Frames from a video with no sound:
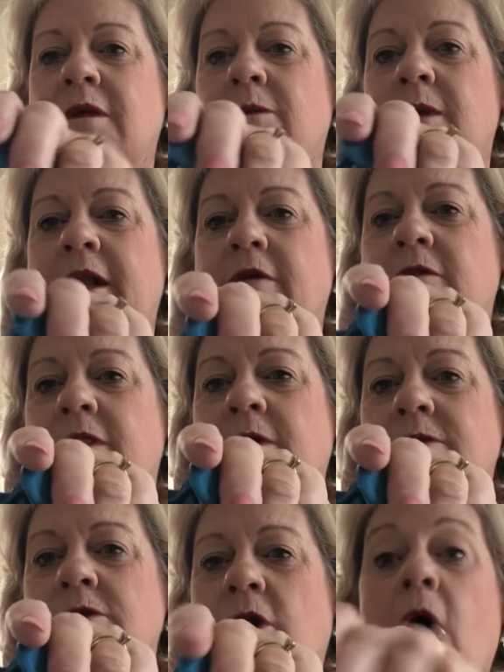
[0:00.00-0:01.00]
whatever
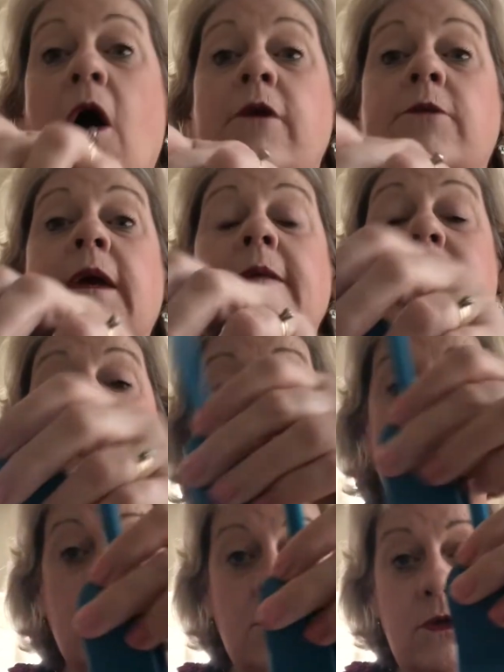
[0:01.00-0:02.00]
those are, Hardwick
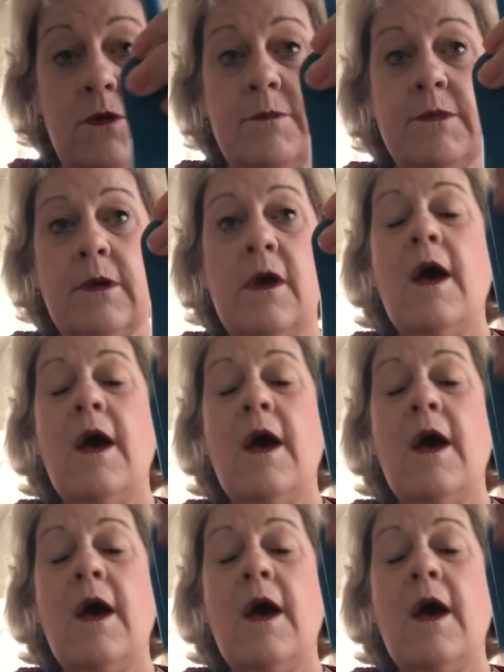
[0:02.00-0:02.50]
Manor hoop.